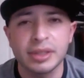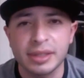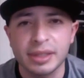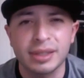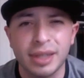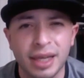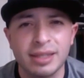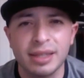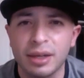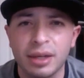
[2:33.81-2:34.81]
Just to kind of
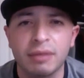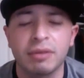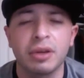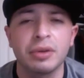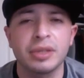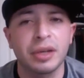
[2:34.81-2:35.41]
see how your deck flows,